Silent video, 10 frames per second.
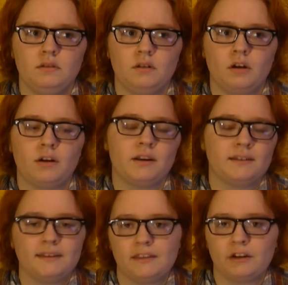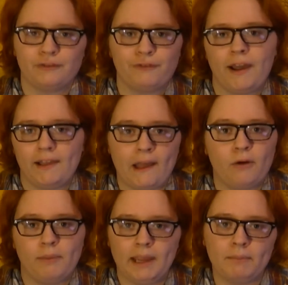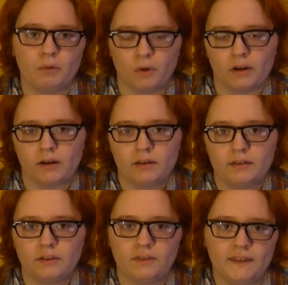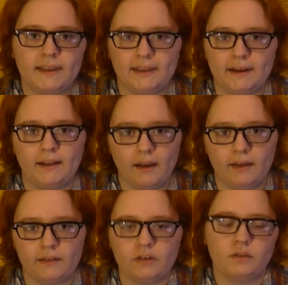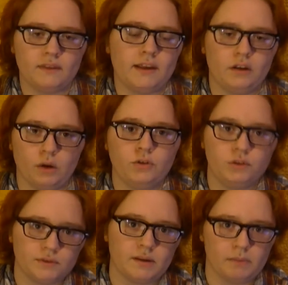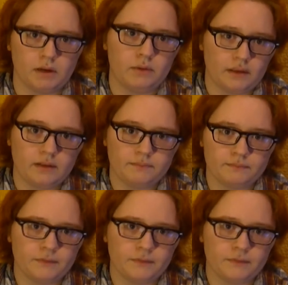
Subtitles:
aren't going to sit there and file out paperwork so that they can get a gun so that they can go shoot somebody with it.